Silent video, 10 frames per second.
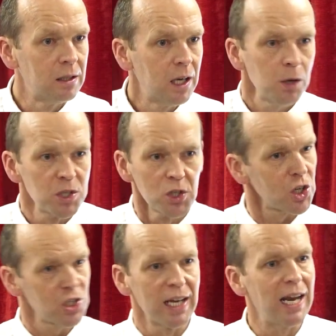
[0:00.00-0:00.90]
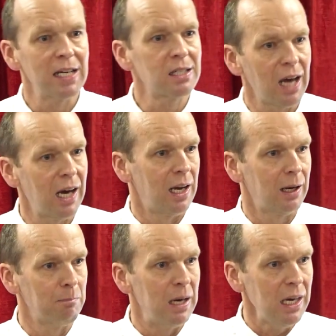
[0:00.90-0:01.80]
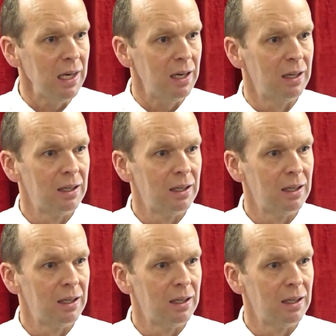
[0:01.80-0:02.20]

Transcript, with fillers: He wasn't just a nice guy like me.